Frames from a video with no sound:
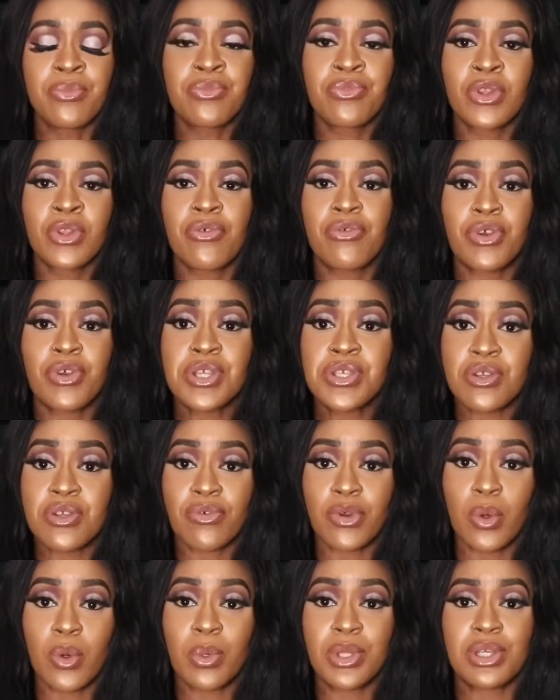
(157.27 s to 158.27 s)
First of
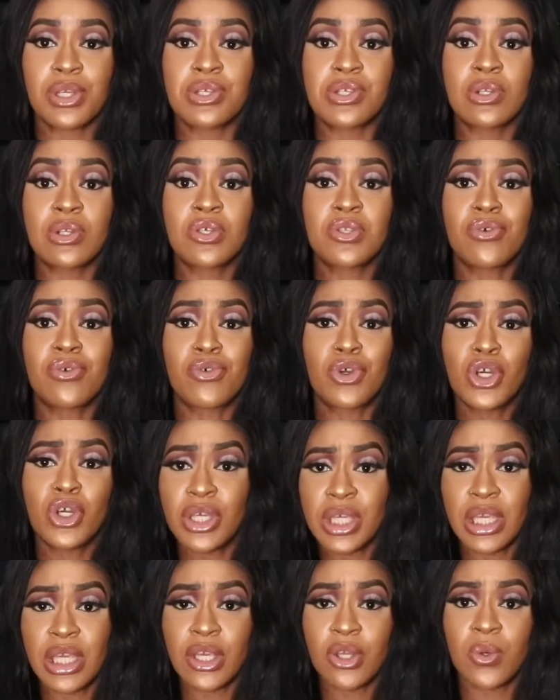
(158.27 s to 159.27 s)
all, when there's a lot of
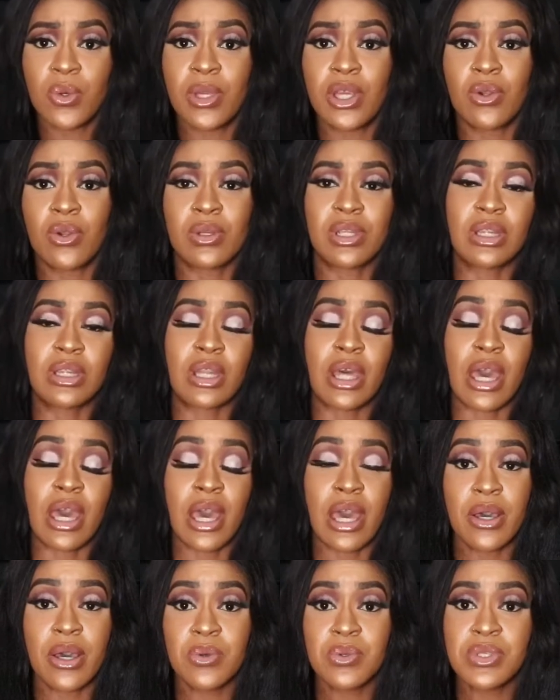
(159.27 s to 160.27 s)
cooking going on in the
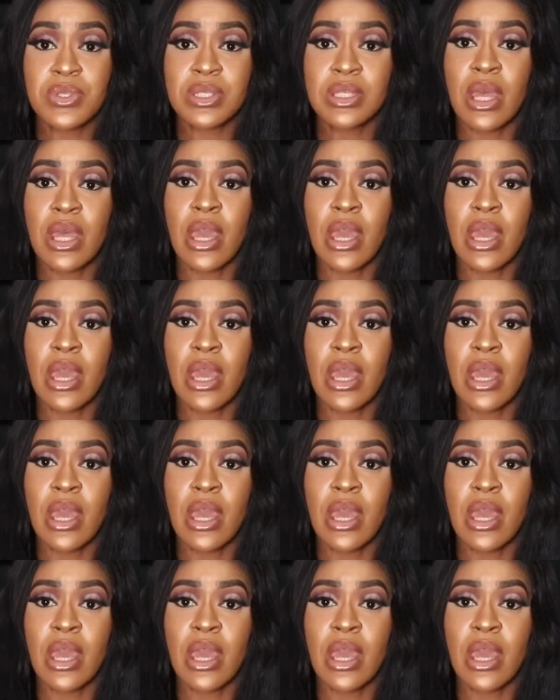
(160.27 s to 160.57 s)
house,